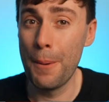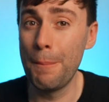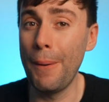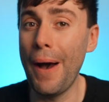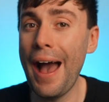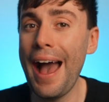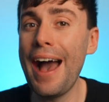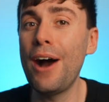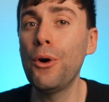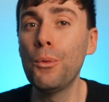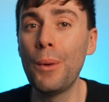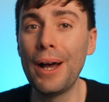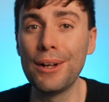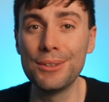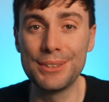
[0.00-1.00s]
But how
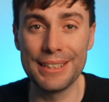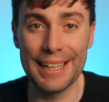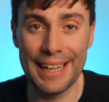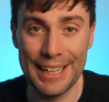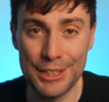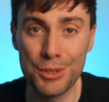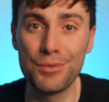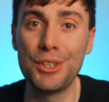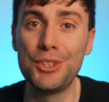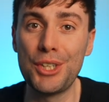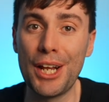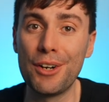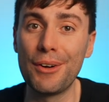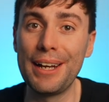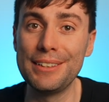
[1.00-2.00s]
well did each of the
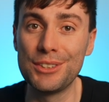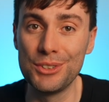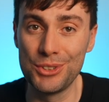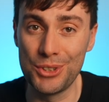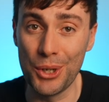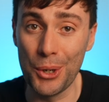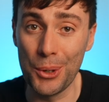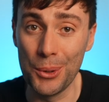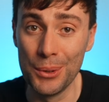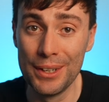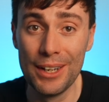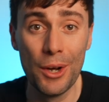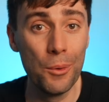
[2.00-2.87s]
generators do?